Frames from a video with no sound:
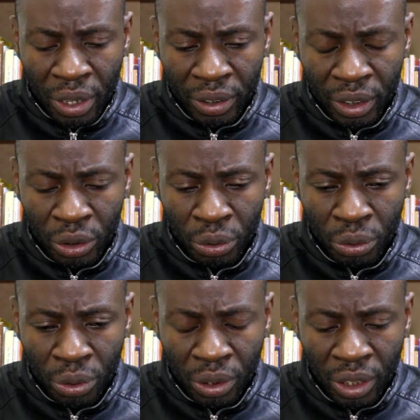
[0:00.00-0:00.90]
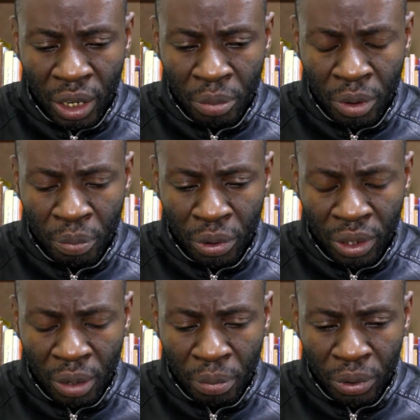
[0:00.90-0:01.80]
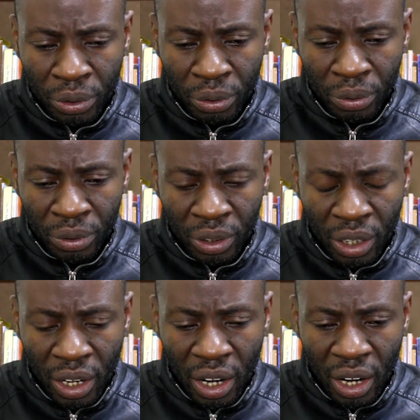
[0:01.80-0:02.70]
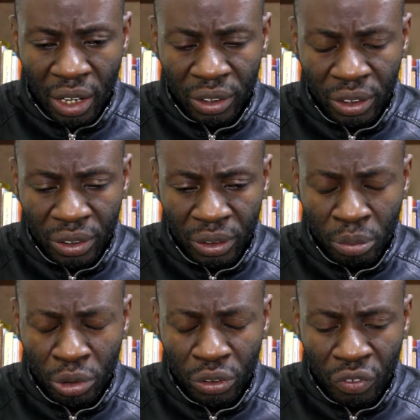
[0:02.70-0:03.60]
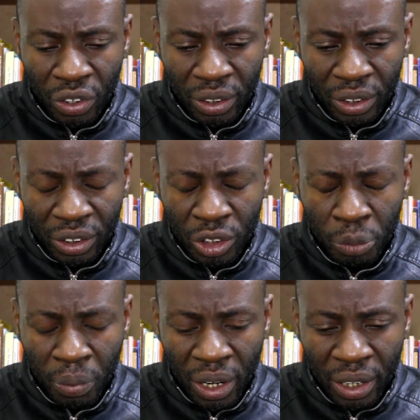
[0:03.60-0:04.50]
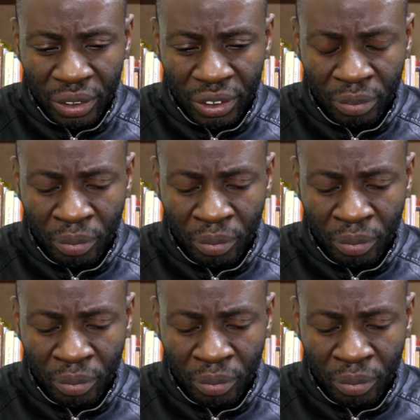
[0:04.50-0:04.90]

us as you came upon the apostles. Encourage us, motivate us, inspire us.